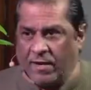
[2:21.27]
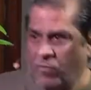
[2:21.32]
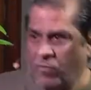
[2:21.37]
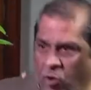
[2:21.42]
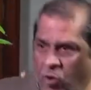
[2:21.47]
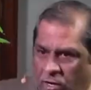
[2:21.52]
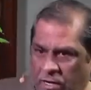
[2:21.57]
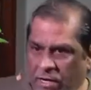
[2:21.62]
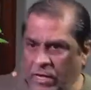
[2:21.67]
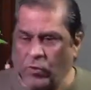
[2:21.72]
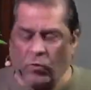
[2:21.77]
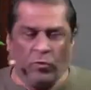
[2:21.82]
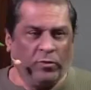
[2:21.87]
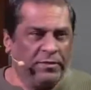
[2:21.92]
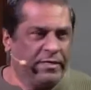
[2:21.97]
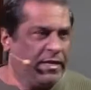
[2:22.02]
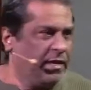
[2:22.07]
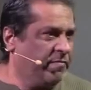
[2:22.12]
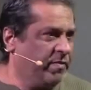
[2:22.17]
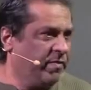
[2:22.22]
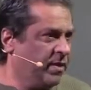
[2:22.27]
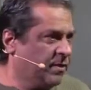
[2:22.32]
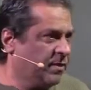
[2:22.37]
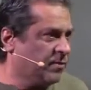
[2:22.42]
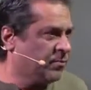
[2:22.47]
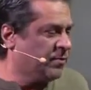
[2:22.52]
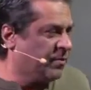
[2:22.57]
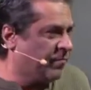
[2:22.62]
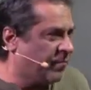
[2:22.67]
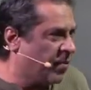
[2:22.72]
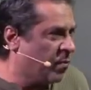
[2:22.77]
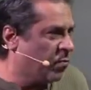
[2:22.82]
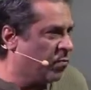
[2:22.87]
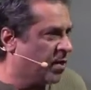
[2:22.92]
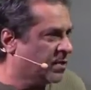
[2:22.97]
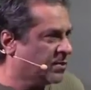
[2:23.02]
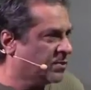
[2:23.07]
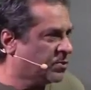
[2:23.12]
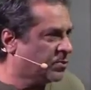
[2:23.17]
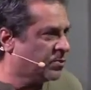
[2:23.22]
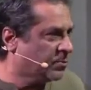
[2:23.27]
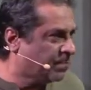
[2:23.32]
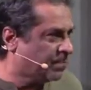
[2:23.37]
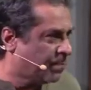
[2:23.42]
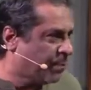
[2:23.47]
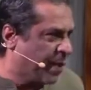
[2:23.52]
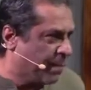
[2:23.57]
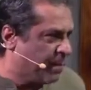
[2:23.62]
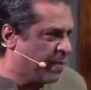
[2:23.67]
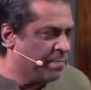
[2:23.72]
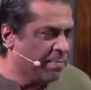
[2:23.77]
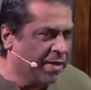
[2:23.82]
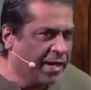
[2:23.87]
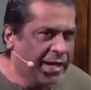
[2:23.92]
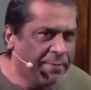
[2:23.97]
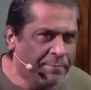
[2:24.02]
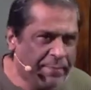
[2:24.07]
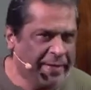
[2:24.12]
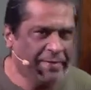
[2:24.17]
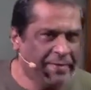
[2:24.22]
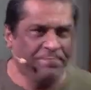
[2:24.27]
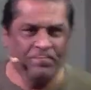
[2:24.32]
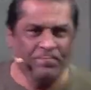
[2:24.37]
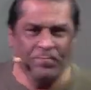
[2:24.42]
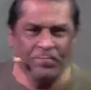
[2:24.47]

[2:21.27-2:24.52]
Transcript: of got Nicole David to different ones to prep him up. And